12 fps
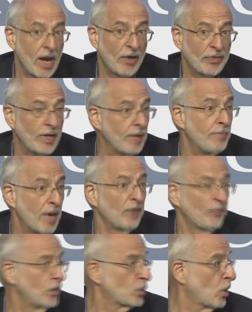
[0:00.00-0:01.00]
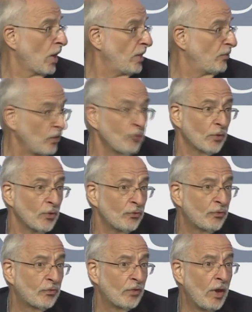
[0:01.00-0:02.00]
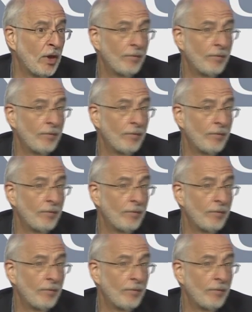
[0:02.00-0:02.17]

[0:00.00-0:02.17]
I think, benefit Chinese interests,